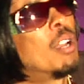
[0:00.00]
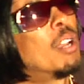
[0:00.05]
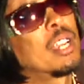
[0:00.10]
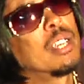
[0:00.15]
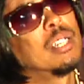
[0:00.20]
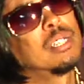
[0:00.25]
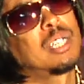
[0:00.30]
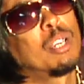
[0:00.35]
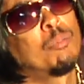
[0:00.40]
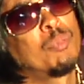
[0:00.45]
I
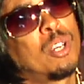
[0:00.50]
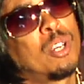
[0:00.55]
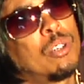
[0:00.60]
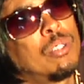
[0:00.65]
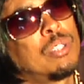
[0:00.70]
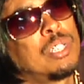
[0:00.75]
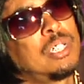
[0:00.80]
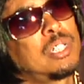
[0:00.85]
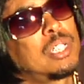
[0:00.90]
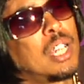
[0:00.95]
guess I'm the
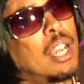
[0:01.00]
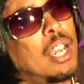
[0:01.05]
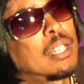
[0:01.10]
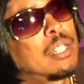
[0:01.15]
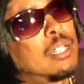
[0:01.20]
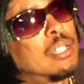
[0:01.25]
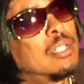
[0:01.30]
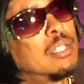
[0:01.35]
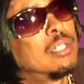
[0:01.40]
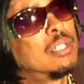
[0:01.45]
only
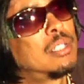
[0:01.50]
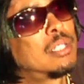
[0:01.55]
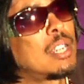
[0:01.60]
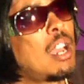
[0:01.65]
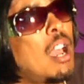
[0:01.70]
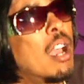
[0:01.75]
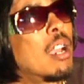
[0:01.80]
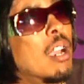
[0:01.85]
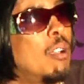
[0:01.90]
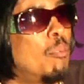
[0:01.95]

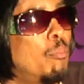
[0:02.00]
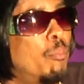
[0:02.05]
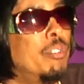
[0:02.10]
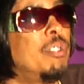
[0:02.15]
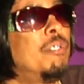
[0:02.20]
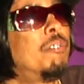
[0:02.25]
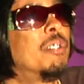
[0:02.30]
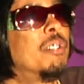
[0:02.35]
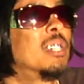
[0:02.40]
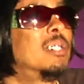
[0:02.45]
Shock
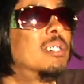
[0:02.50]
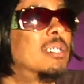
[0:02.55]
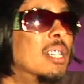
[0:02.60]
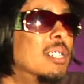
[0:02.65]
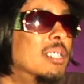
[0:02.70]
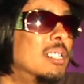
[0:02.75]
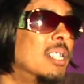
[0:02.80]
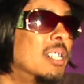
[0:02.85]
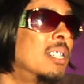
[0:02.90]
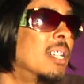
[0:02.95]
prefix
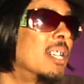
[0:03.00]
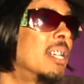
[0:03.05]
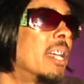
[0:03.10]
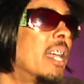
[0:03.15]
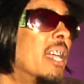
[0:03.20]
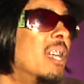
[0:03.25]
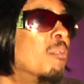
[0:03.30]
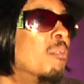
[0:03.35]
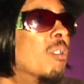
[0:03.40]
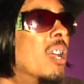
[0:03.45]
that's in the
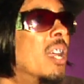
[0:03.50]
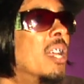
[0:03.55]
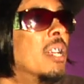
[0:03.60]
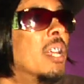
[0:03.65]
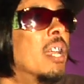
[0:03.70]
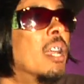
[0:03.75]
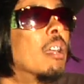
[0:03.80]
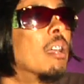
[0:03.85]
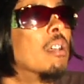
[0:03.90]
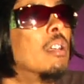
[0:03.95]
game right
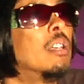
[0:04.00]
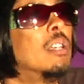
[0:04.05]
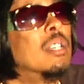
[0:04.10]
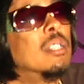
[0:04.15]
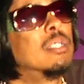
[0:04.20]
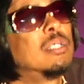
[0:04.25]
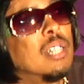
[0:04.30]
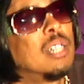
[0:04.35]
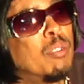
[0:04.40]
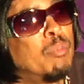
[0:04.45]
now.
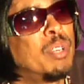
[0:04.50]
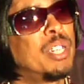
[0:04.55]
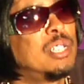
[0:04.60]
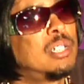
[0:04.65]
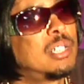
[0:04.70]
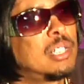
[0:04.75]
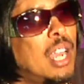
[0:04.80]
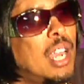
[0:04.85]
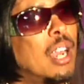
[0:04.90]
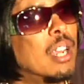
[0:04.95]
There's not many
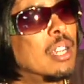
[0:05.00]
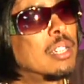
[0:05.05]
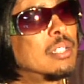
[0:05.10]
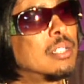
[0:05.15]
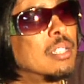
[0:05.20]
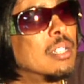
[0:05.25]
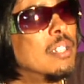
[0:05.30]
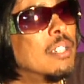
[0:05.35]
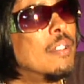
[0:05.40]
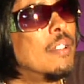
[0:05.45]
Shocks.